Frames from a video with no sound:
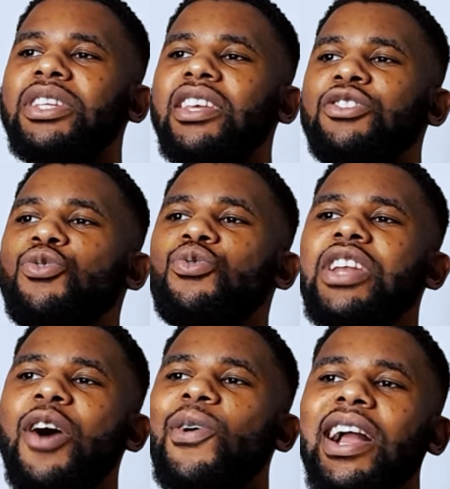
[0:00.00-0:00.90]
They said, You
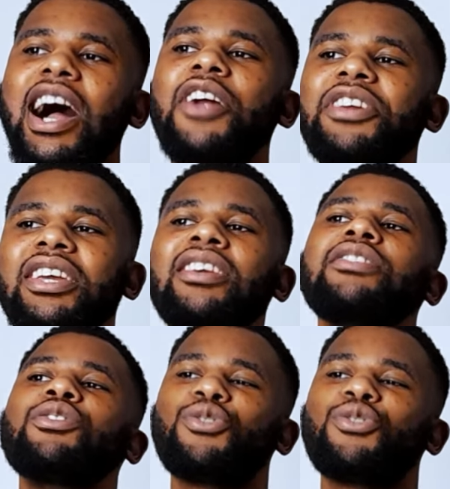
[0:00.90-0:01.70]
now carry his